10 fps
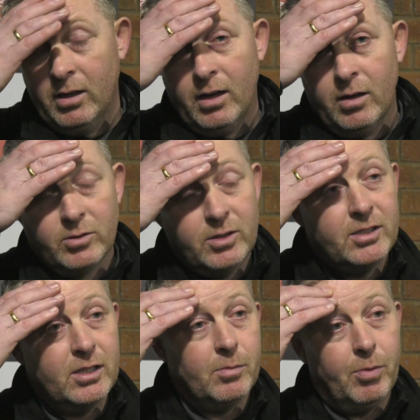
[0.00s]
I'm
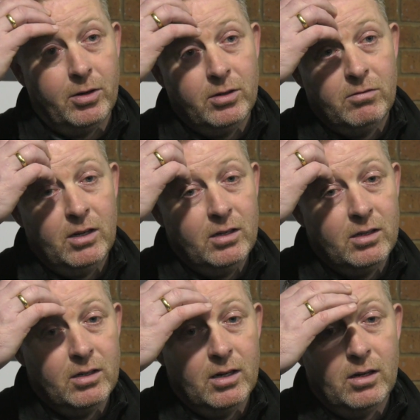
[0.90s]
just disappointed, really,
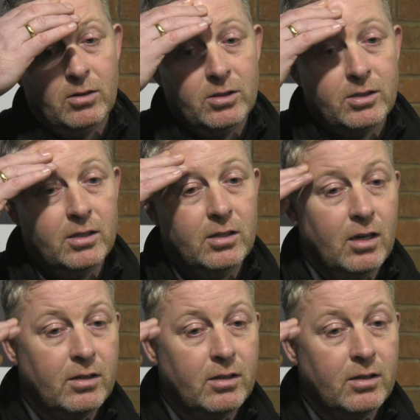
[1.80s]
in all honesty.